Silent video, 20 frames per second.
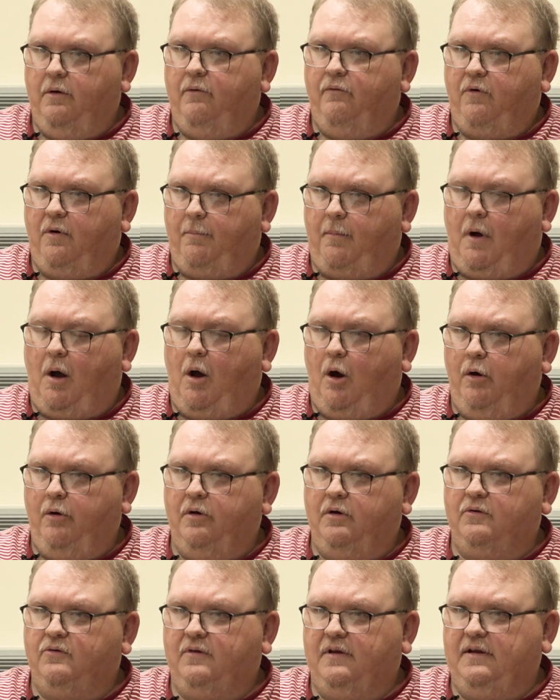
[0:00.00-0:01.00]
from heart
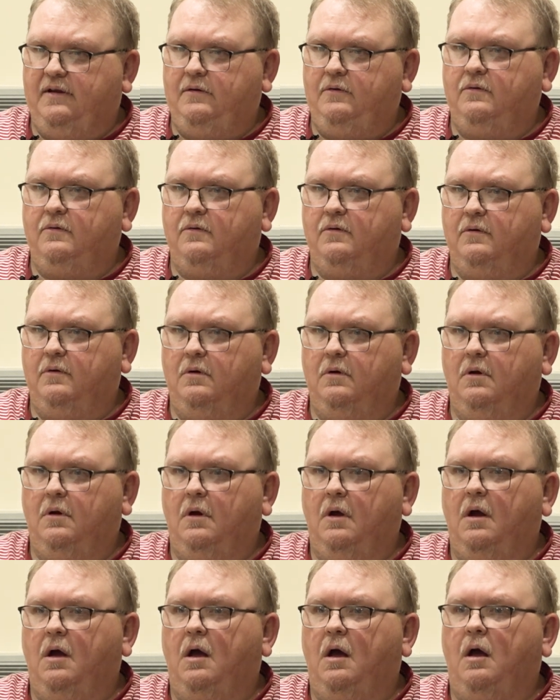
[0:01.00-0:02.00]
disease.
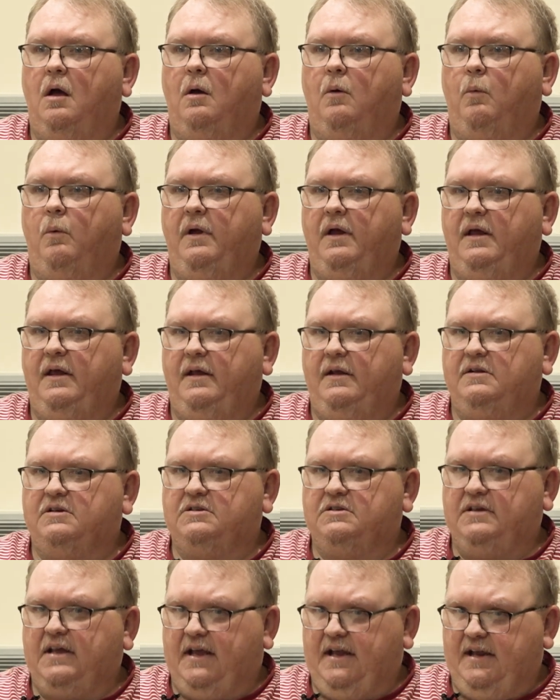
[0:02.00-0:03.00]
We
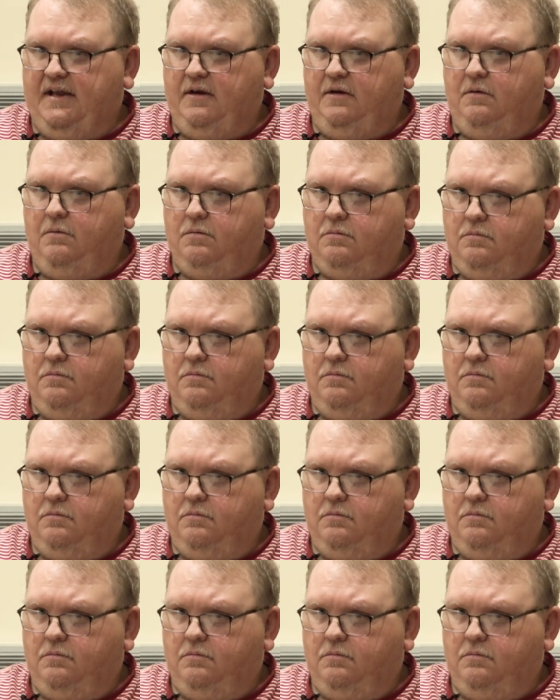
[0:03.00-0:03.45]
stayed